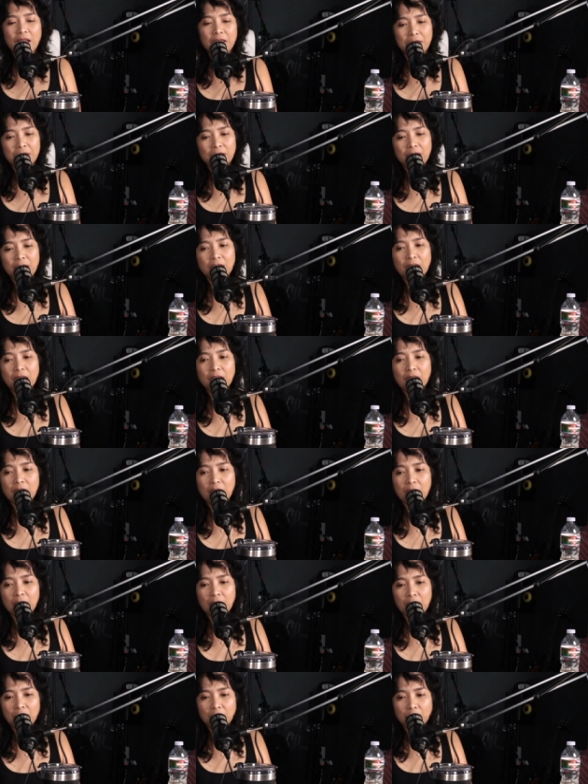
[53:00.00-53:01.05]
I think
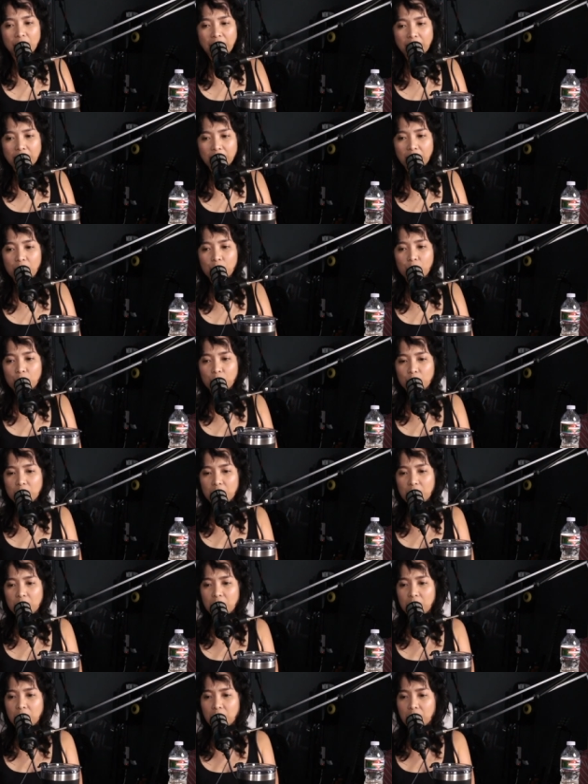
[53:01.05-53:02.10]
uh, right now
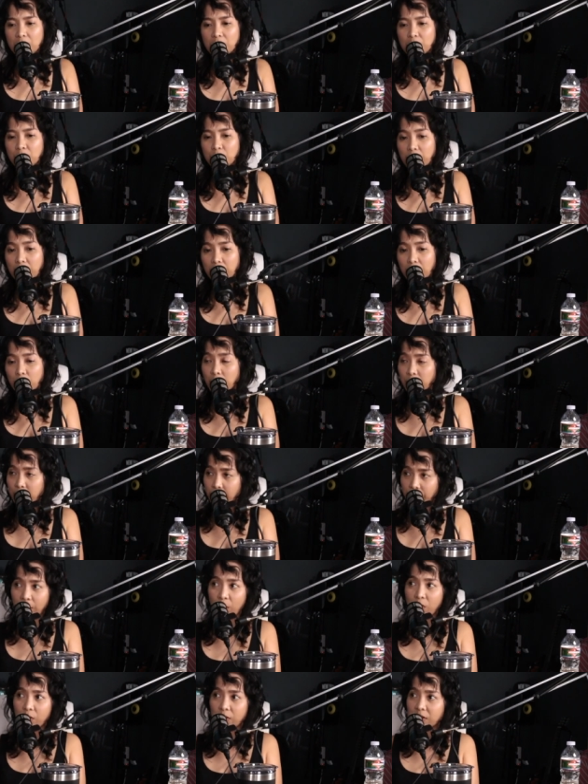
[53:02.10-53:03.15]
we really want to
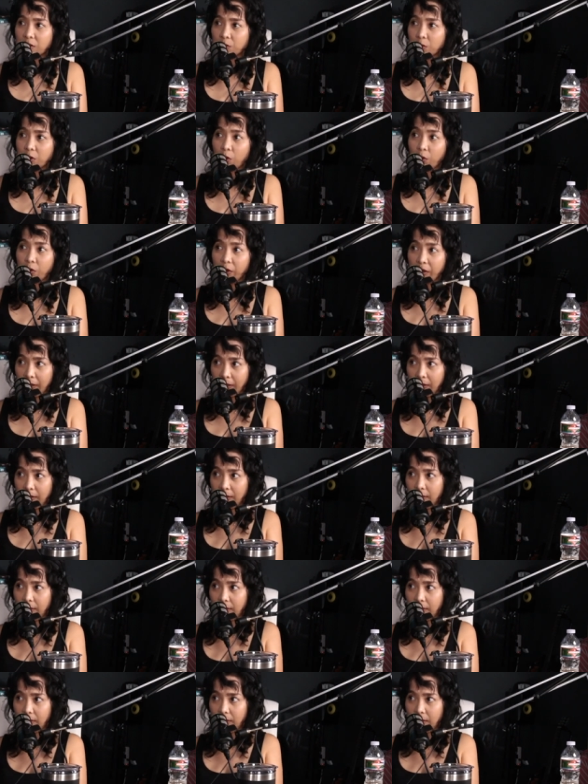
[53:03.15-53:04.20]
focus on recording
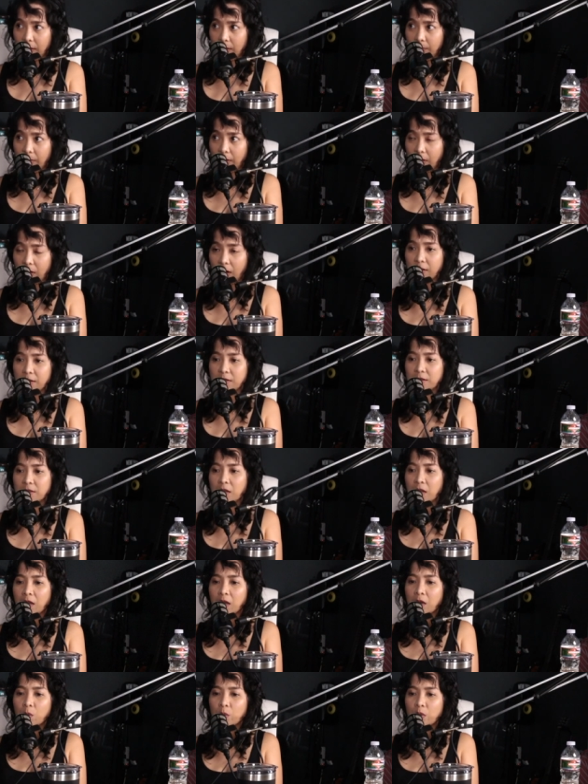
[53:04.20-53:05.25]
because
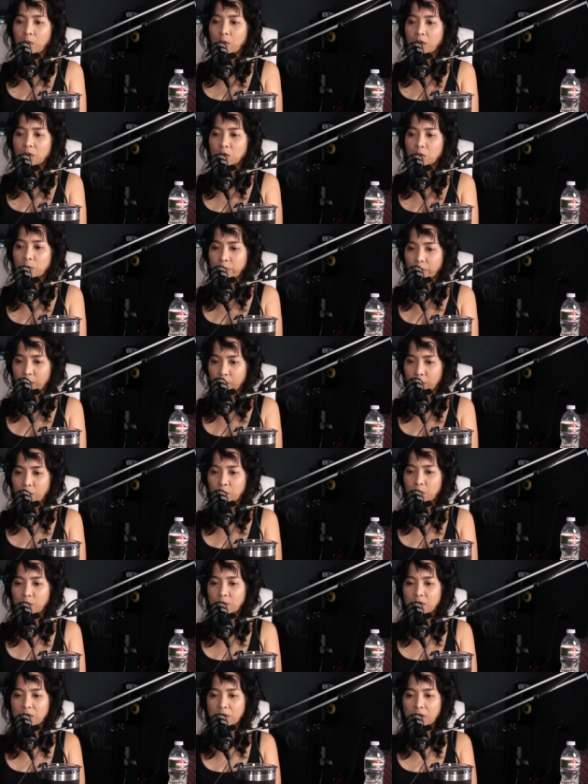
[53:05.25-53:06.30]
we want to
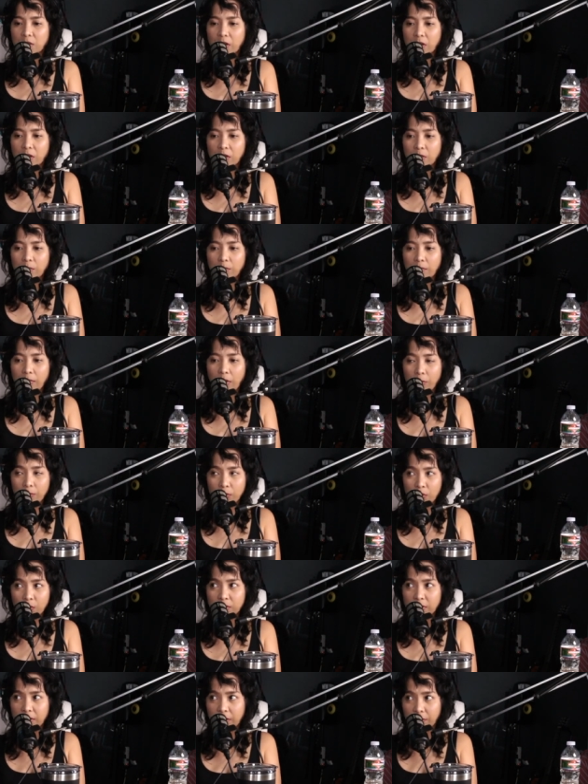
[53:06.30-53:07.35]
produce our, our
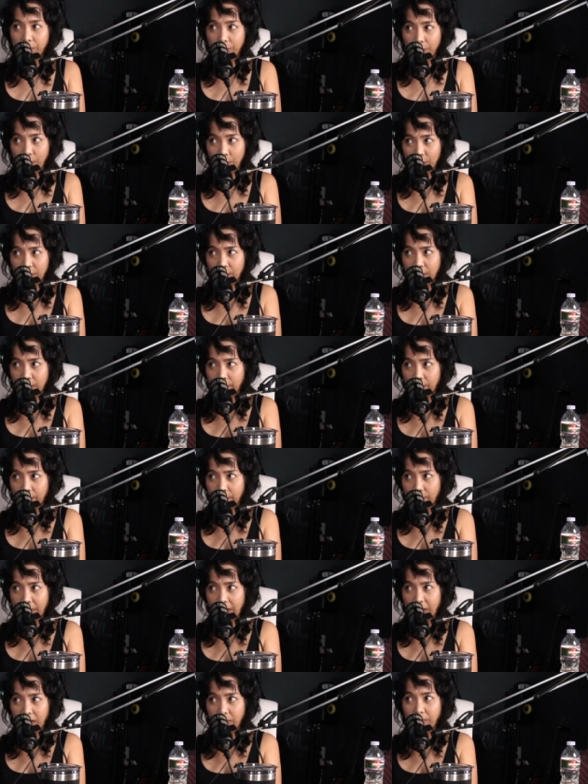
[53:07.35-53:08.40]
music first
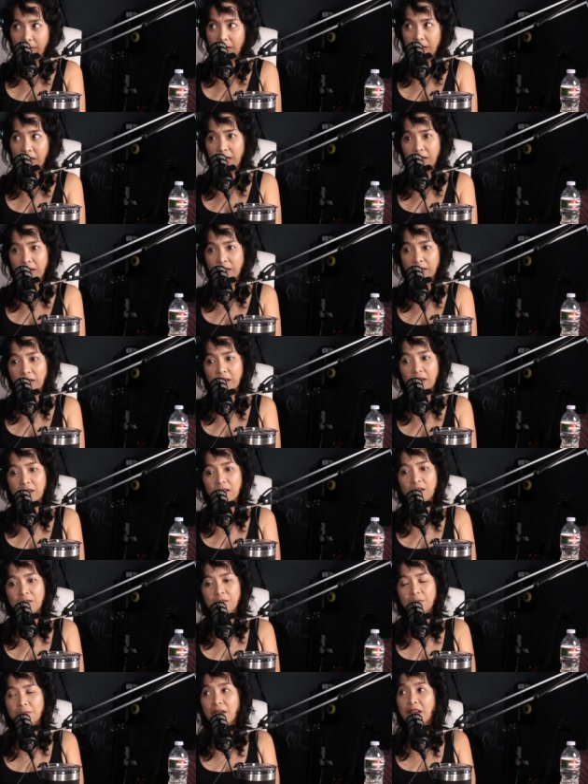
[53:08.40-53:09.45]
para marinig
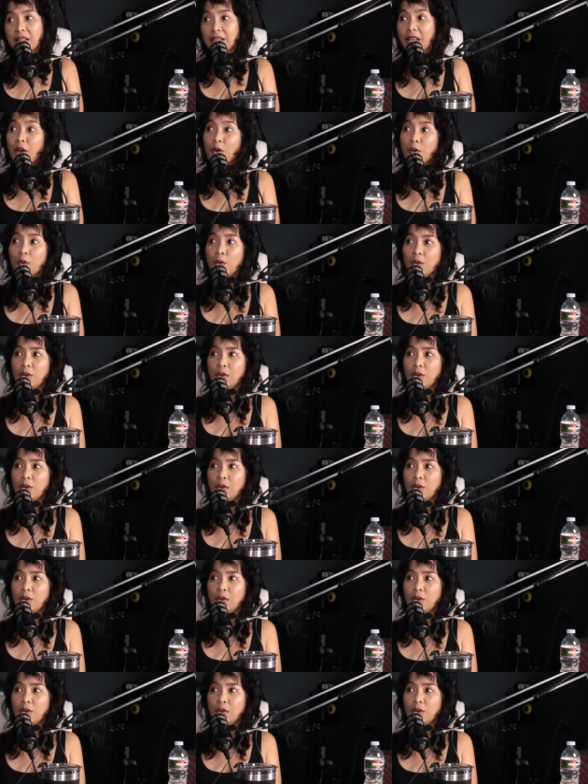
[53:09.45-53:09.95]
ng mga tao.